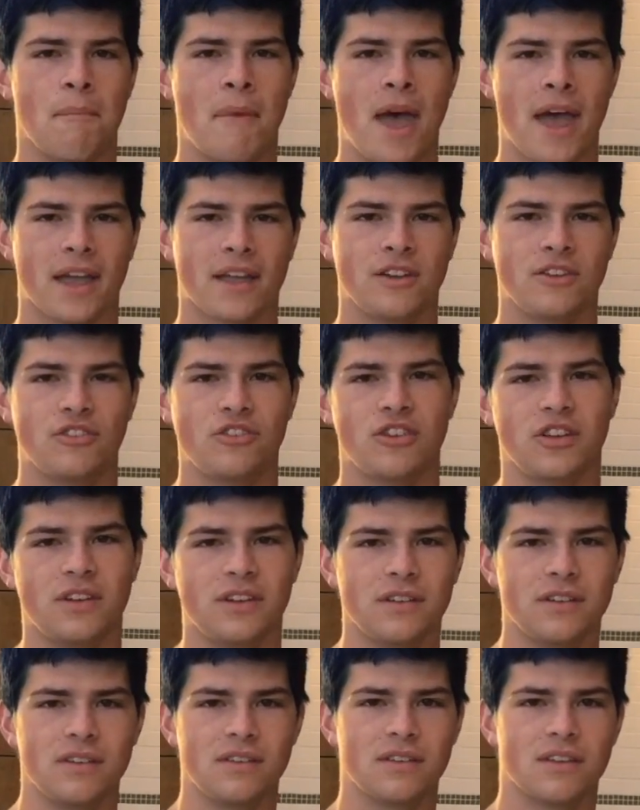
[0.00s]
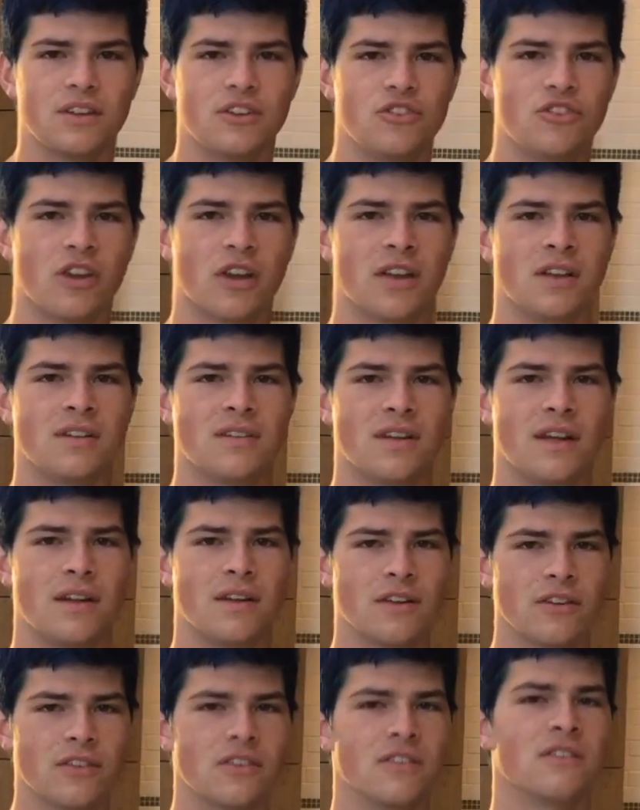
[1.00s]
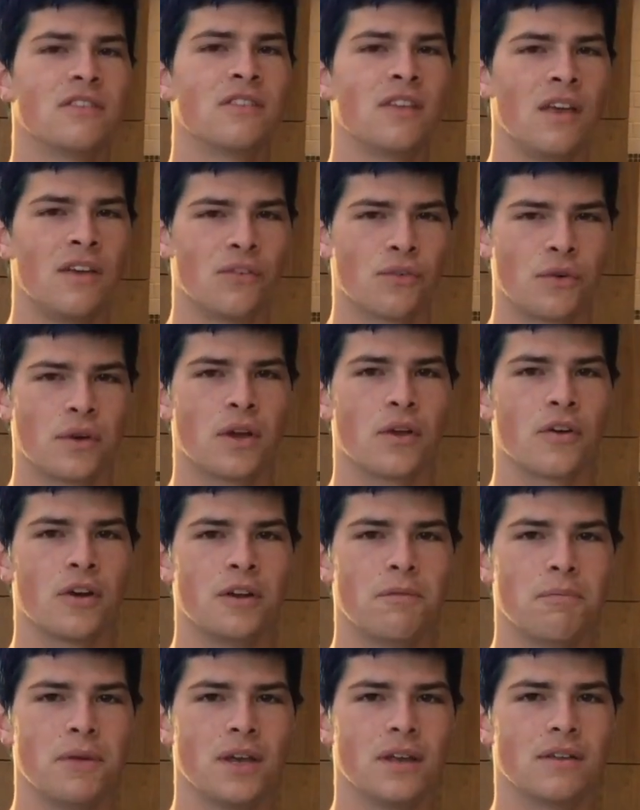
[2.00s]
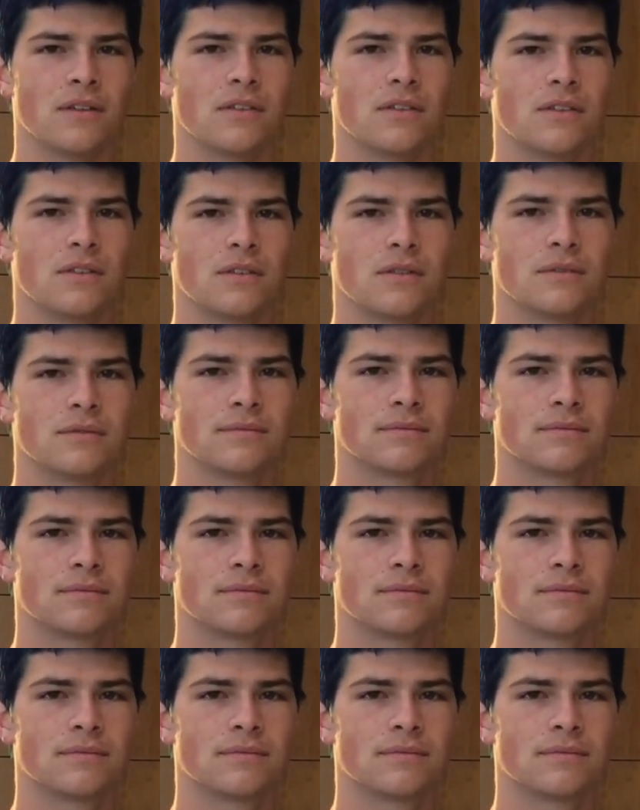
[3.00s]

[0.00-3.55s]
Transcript: mac and cheese, chicken tenders, and savory green beans.